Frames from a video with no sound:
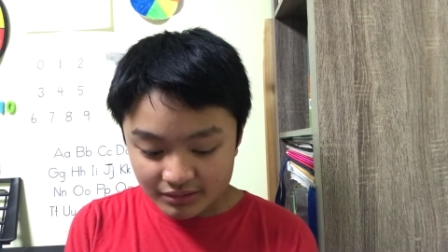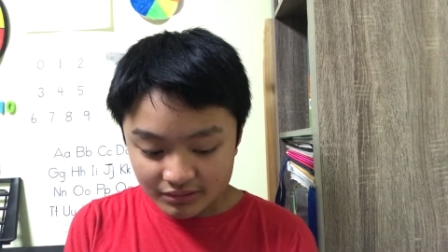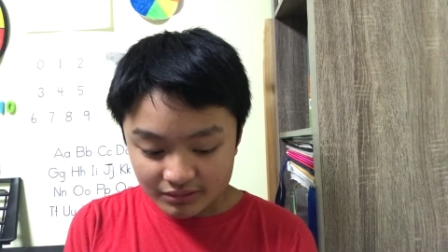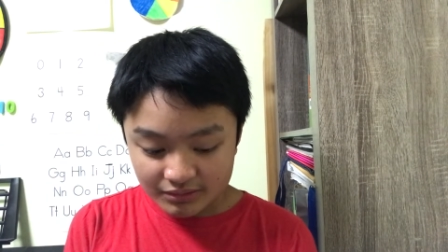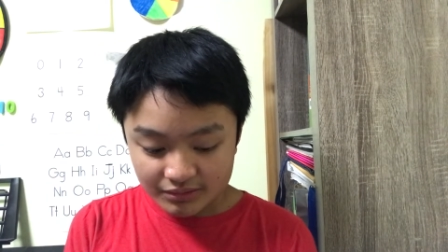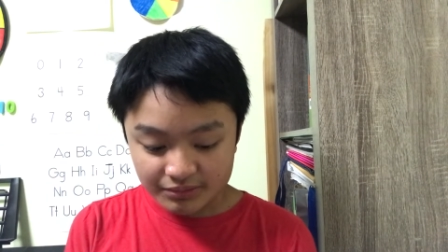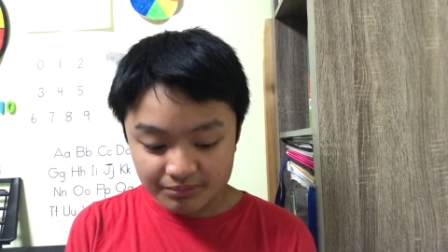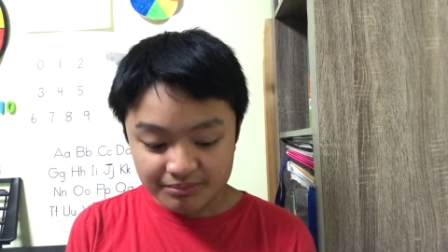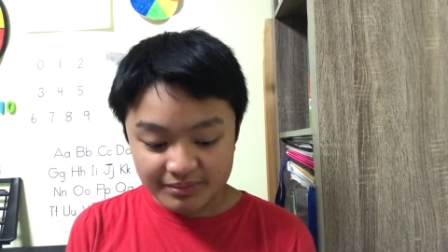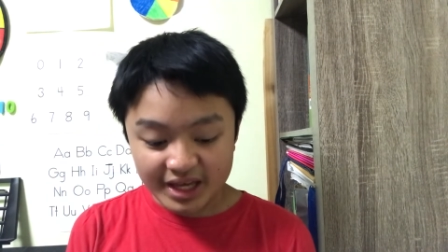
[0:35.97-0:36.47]

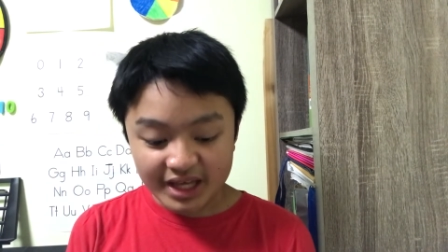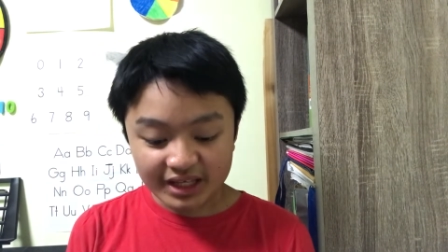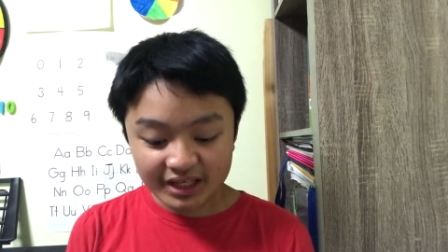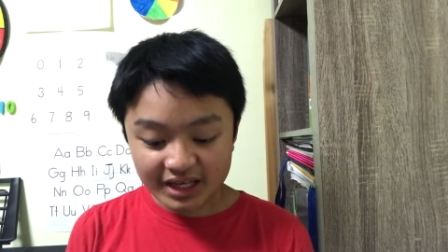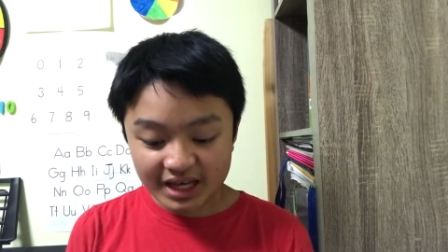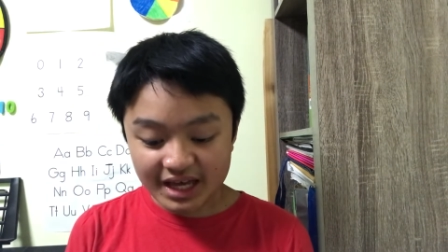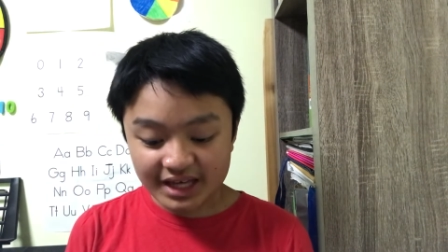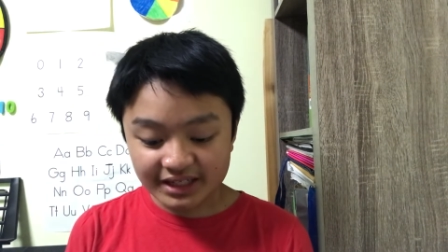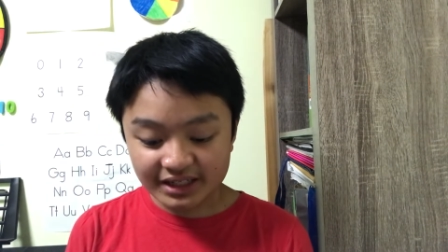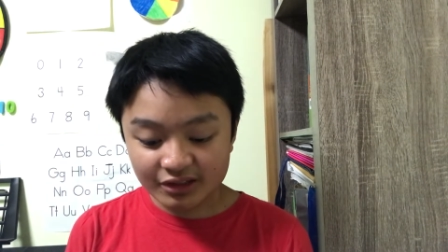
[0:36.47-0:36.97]

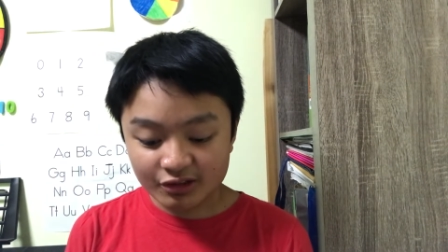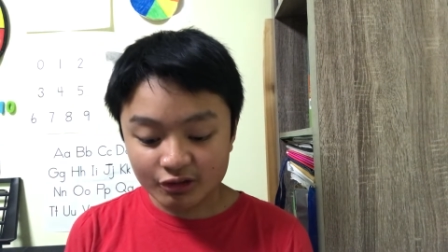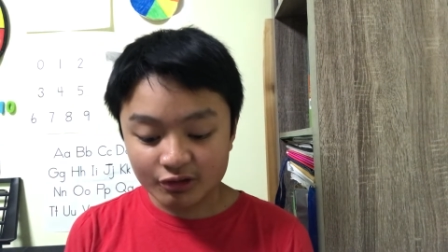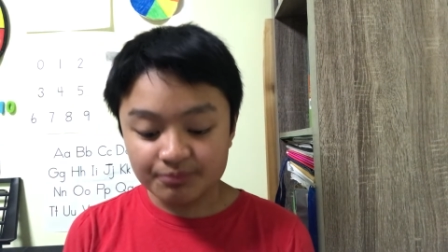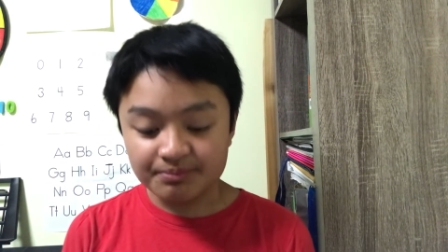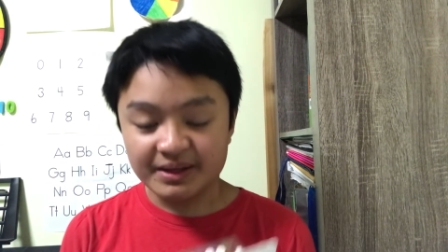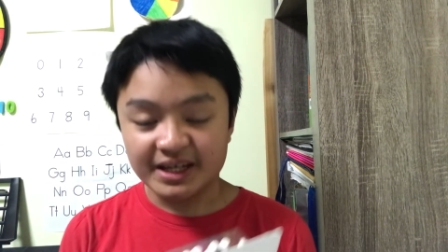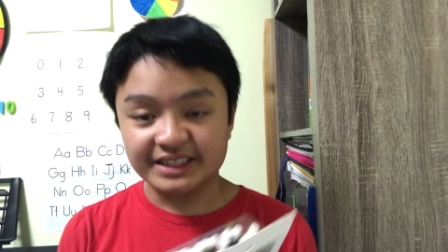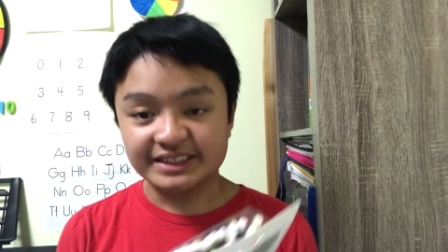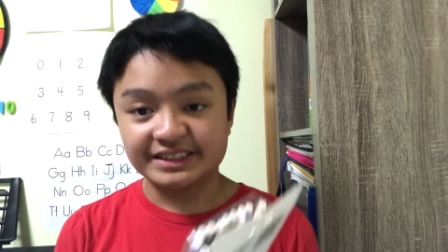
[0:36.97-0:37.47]
mechanical
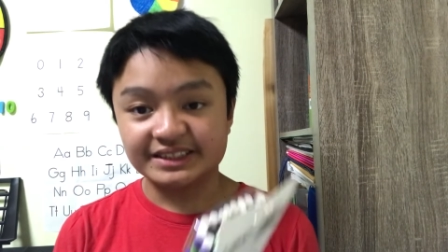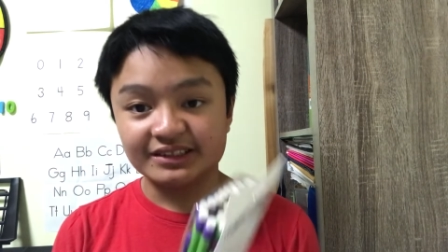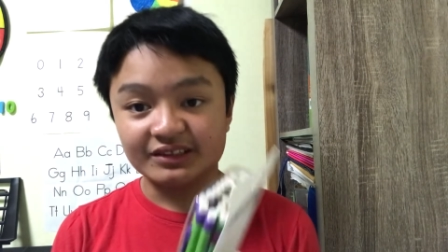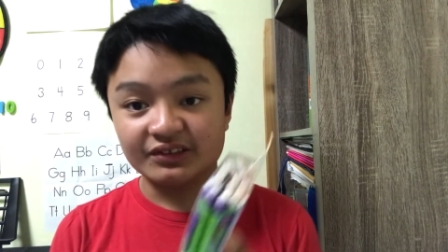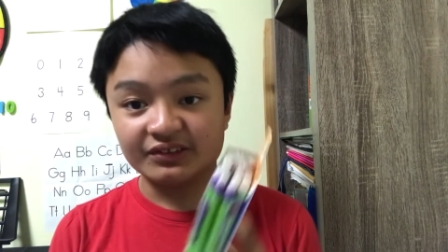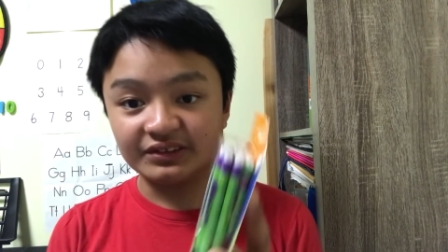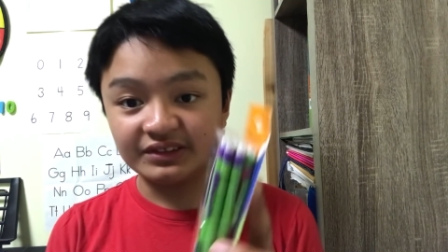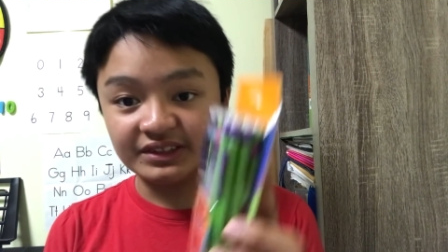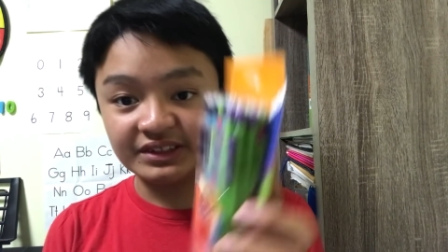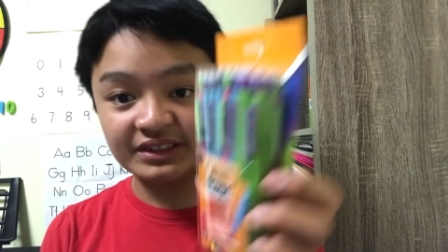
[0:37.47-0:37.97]

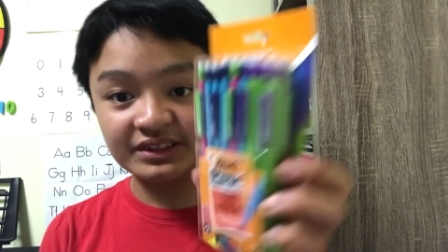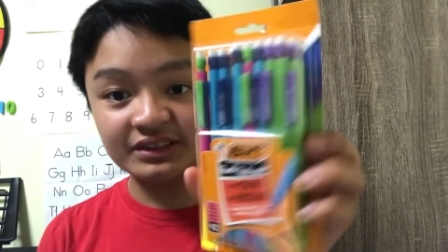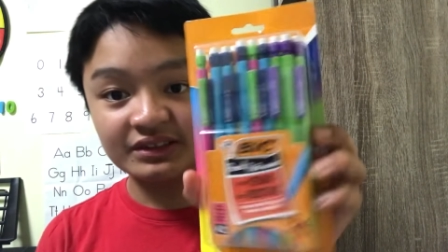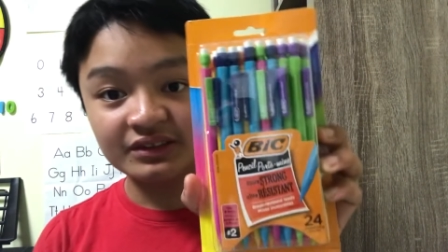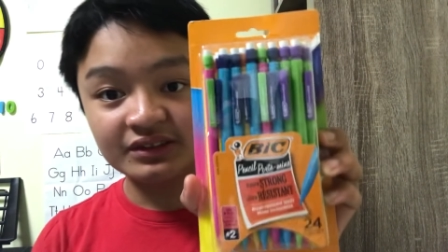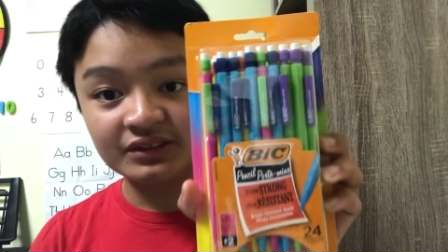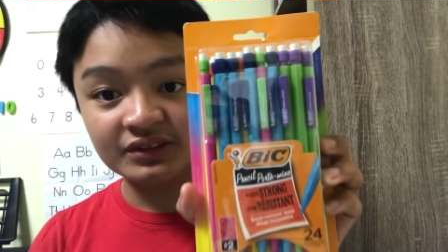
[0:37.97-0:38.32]
pencils.